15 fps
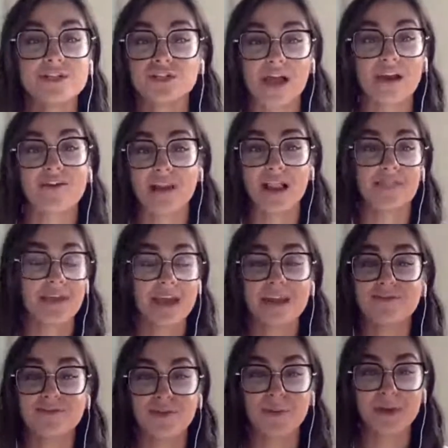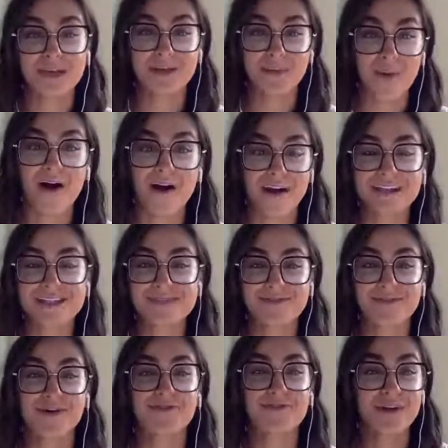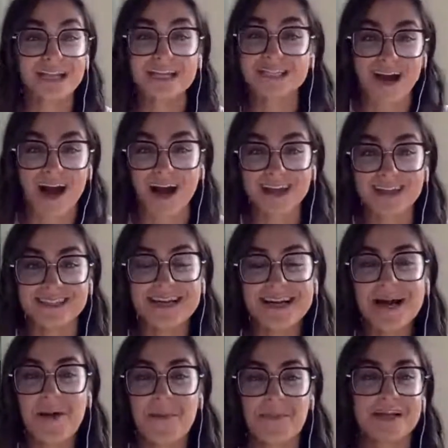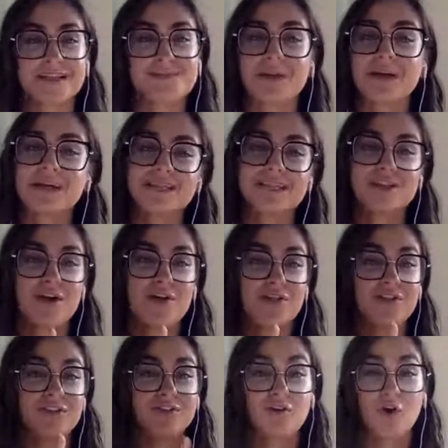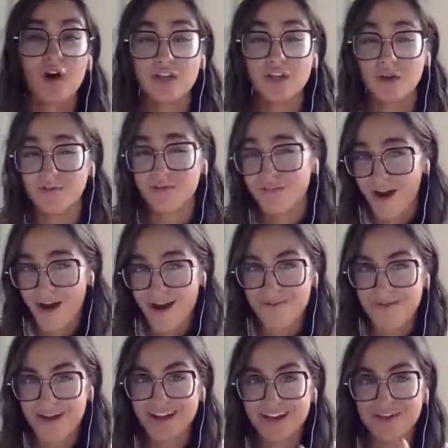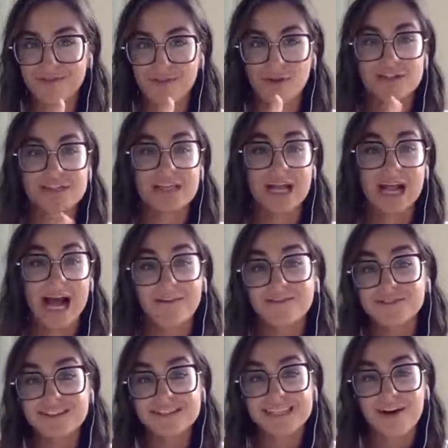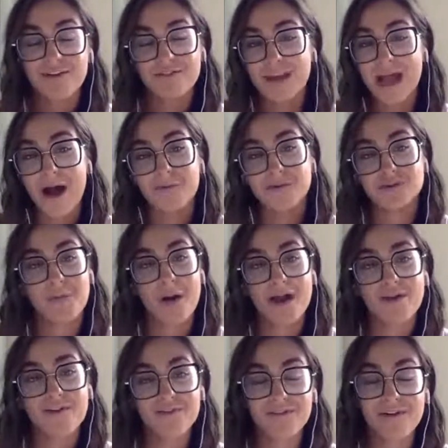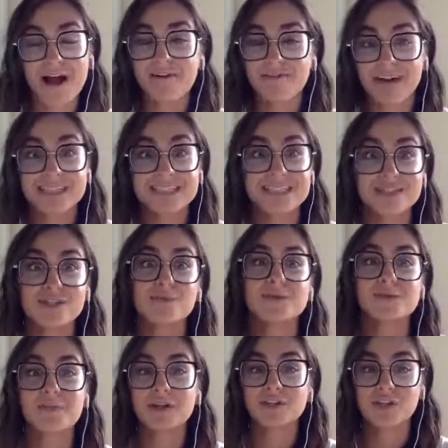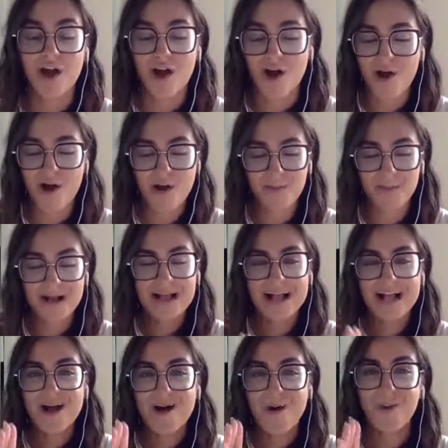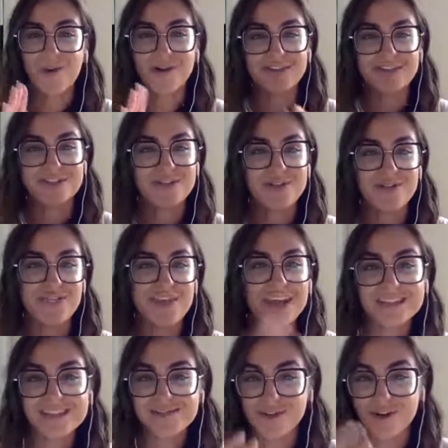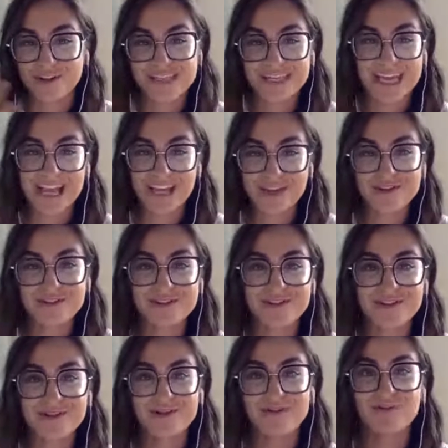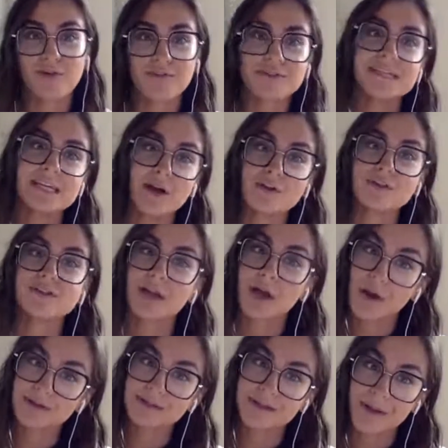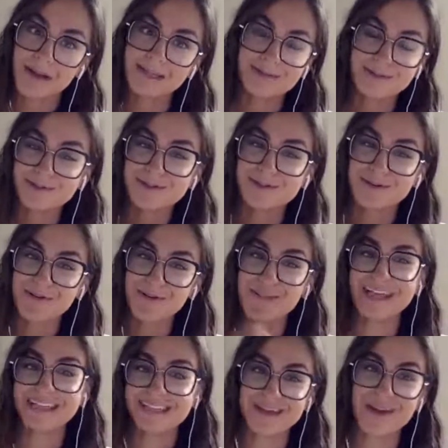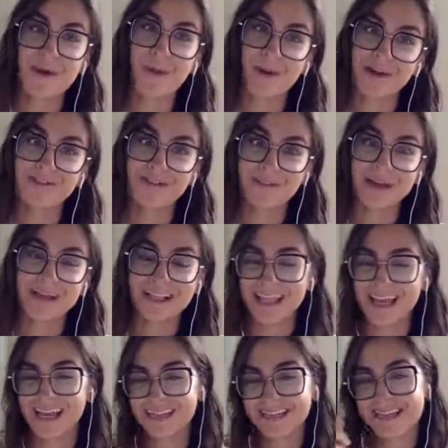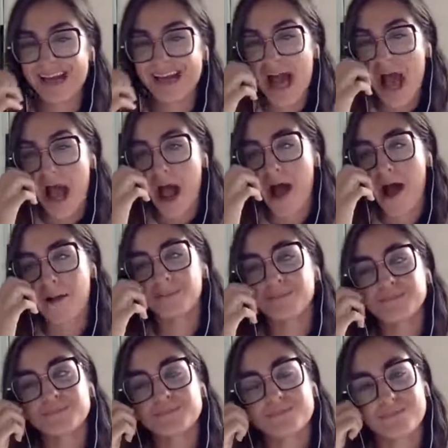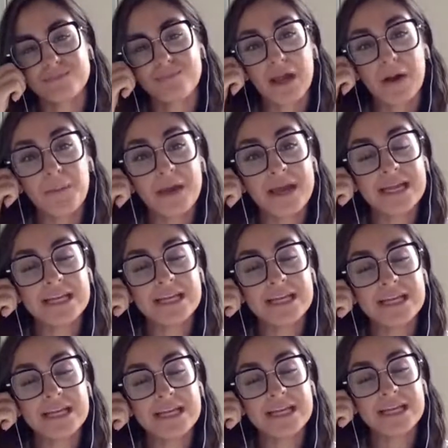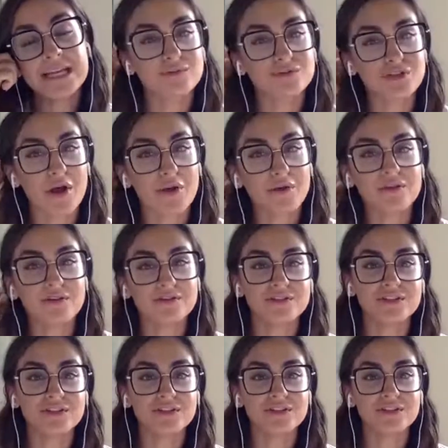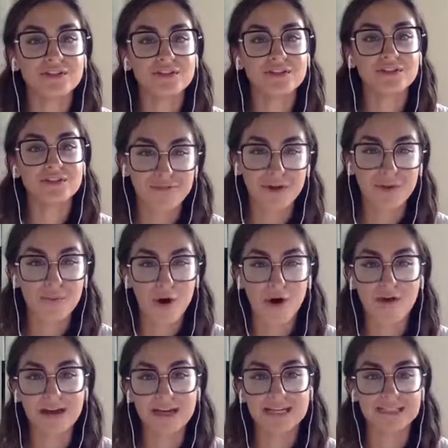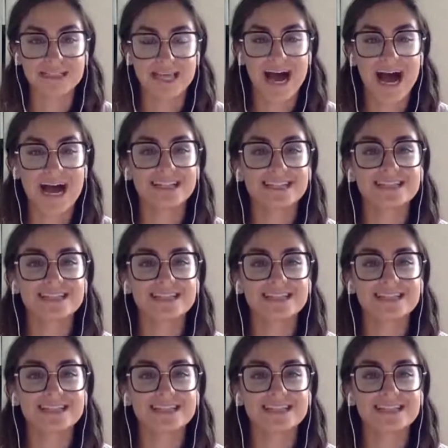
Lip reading: general at the end of the week you are going to feel really tired. That's because you've got a new environment, you've got to look after yourself now, which you might not have had to do as much at home. All of these new things you've got to get used to. You've obviously got to go to medical school. That's one of the big things. But in general, don't feel worried that